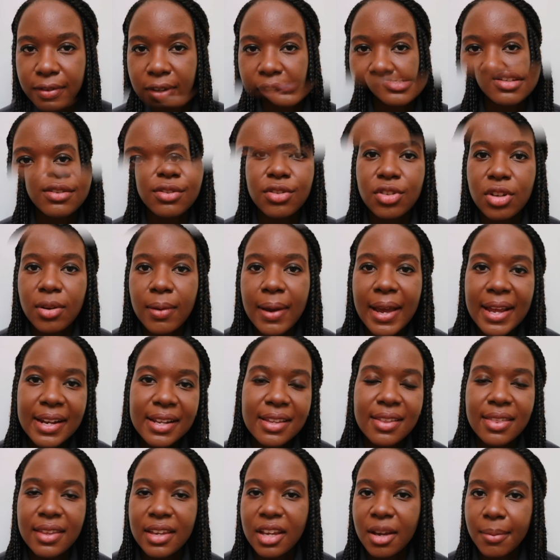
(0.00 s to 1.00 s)
And if you know
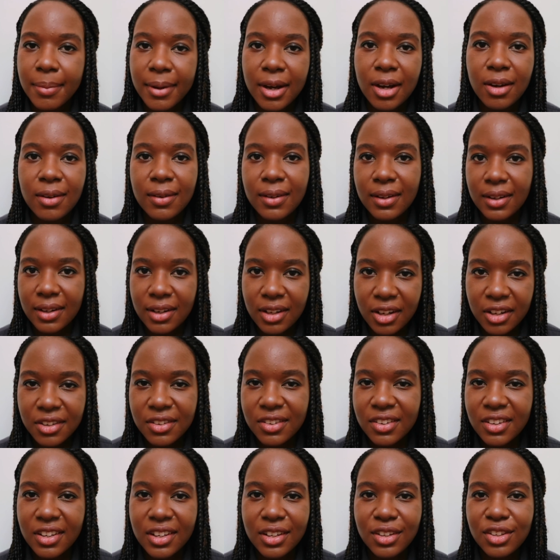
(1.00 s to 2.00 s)
anything about
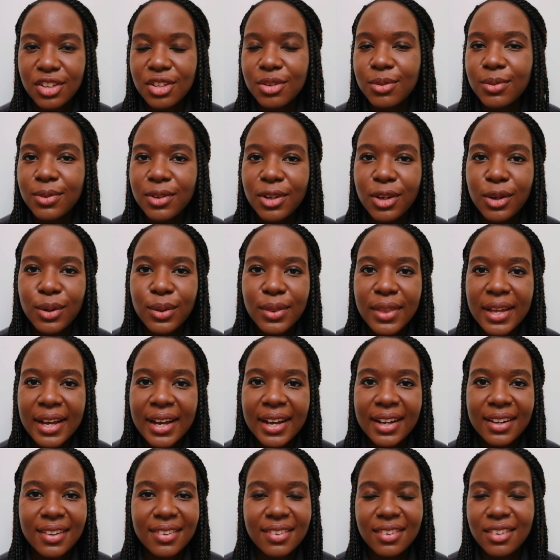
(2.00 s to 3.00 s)
London, you'll know
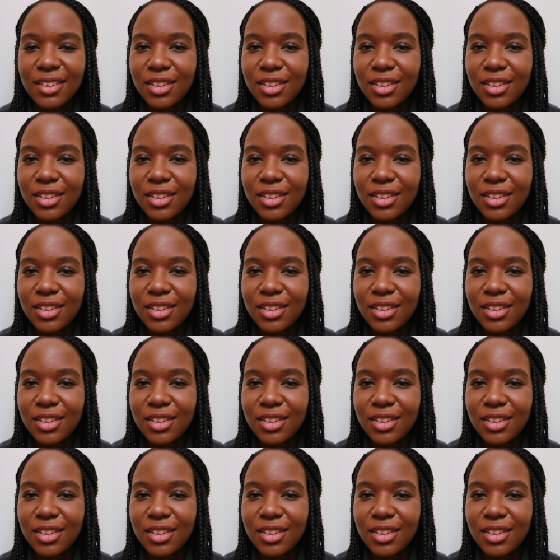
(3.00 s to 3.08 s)
that,